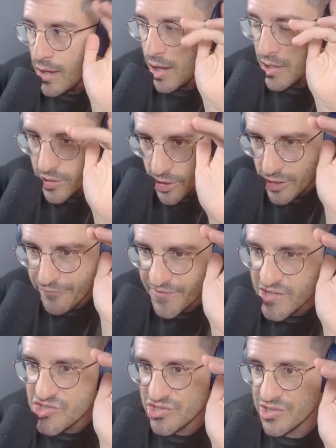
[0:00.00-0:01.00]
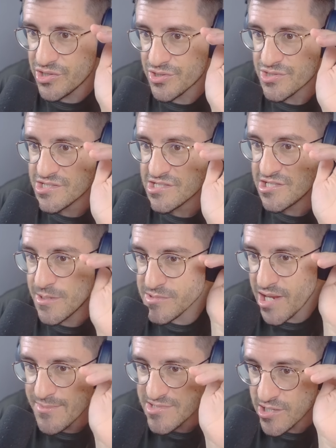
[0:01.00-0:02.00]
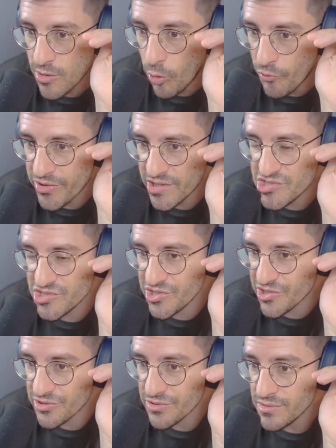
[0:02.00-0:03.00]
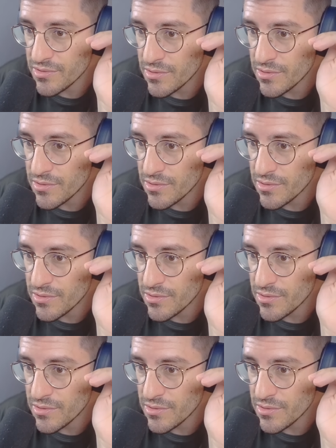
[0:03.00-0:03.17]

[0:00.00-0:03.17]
A lot of engineers, sometimes they over-engineer